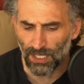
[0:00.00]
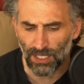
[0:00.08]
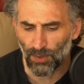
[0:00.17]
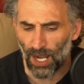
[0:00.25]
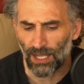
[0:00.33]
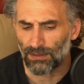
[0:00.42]
the
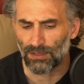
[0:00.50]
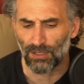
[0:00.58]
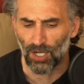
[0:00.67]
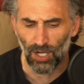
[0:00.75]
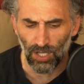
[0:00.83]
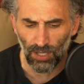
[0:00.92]
crowd to
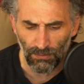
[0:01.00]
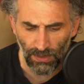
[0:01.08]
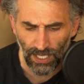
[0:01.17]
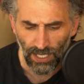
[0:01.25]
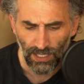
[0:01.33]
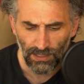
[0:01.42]
call
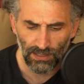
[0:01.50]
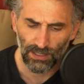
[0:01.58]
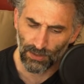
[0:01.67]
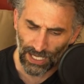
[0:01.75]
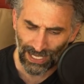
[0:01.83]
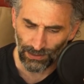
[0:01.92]
me the
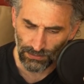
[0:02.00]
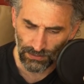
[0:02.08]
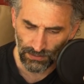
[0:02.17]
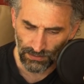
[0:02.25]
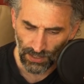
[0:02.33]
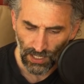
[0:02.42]
crowd.